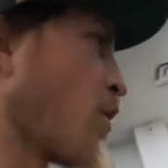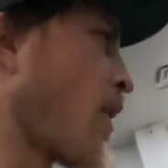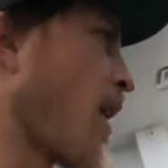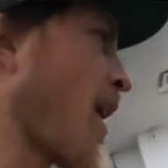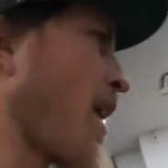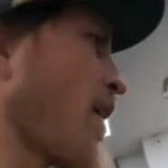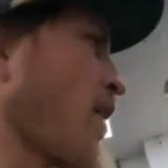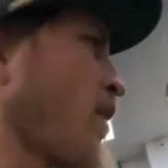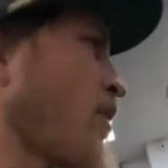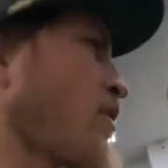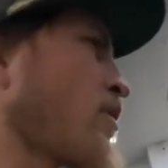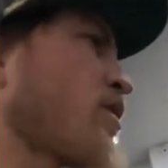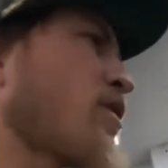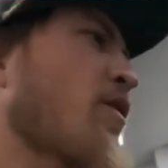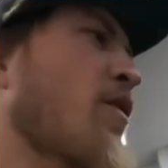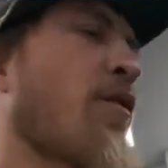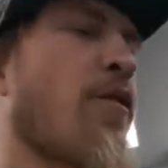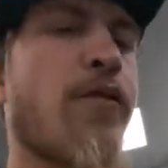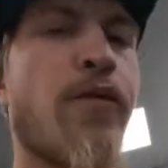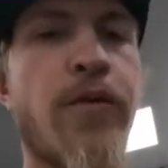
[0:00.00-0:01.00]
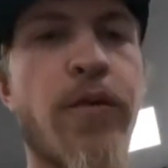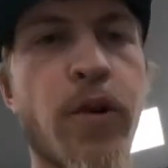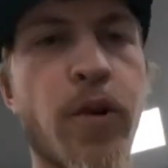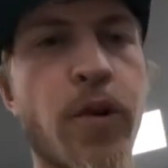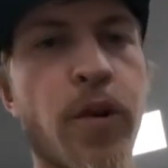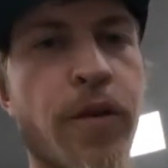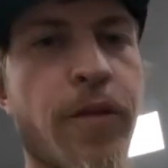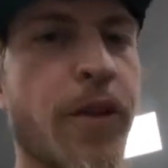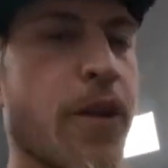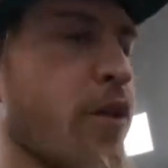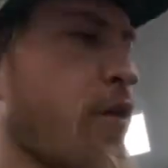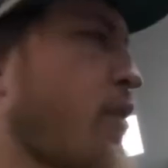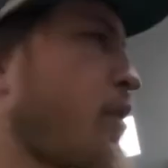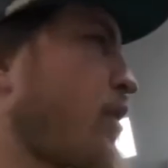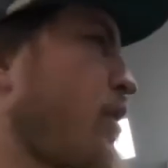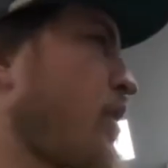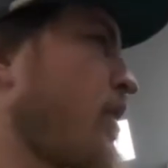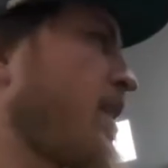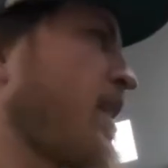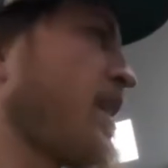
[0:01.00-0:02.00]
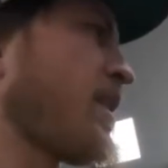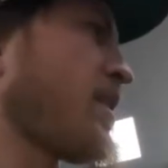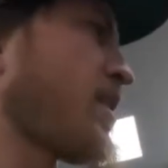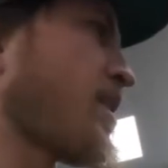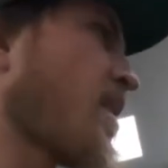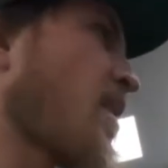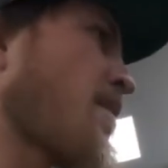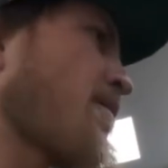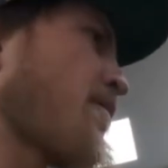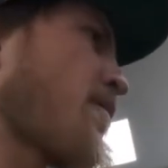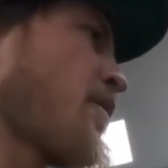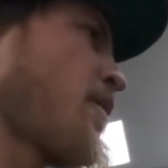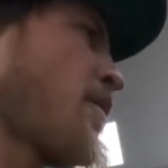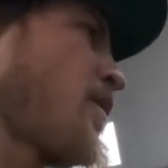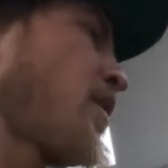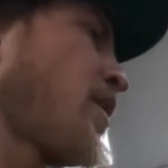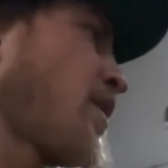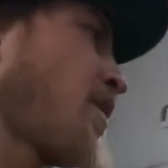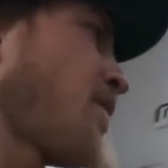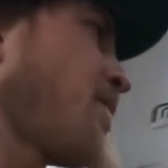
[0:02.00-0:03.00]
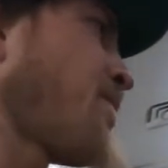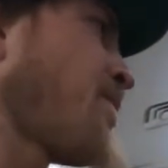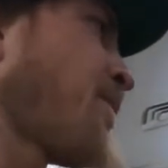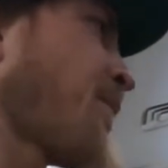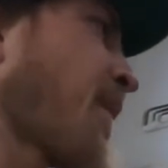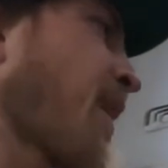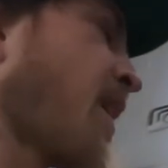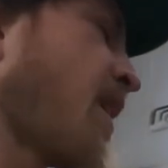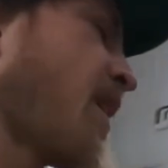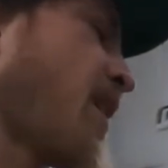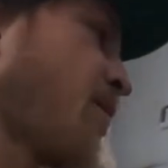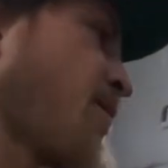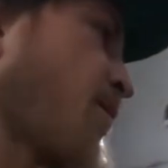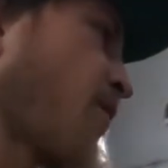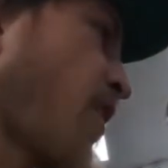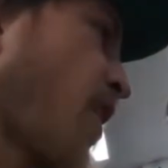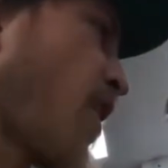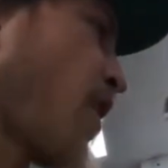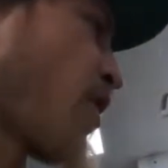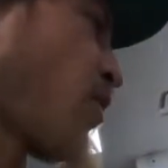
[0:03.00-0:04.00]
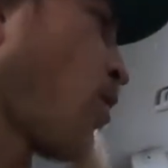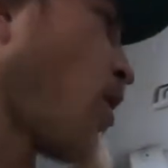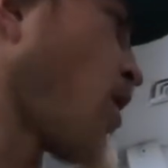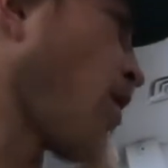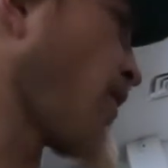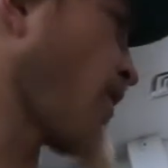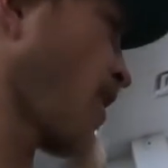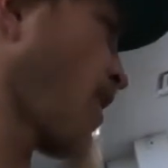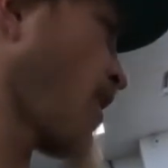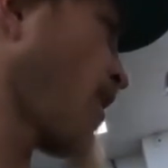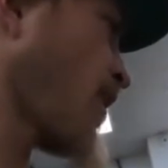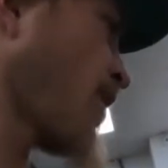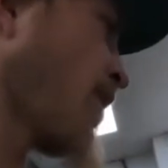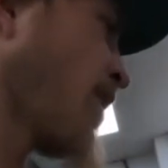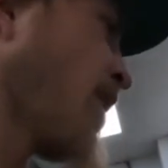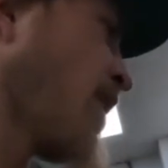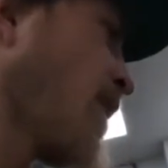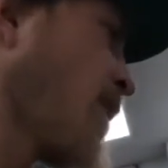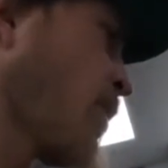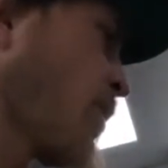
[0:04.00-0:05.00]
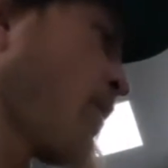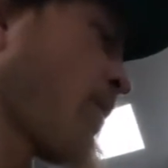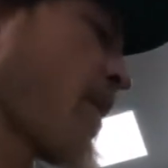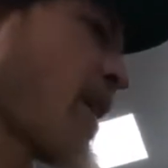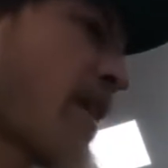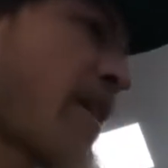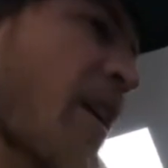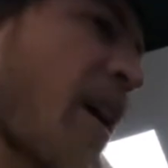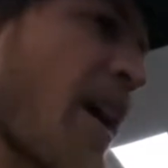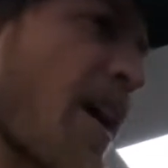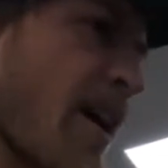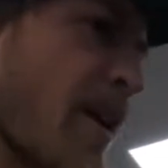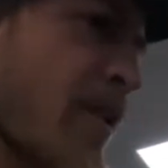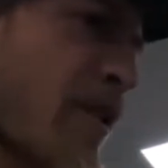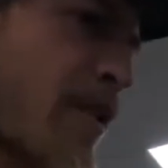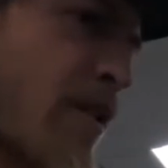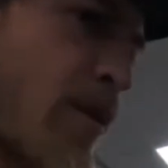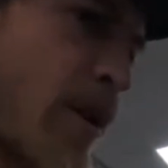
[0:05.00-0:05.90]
rails, fuel filter delete stuff for the firewall there. We've got the idler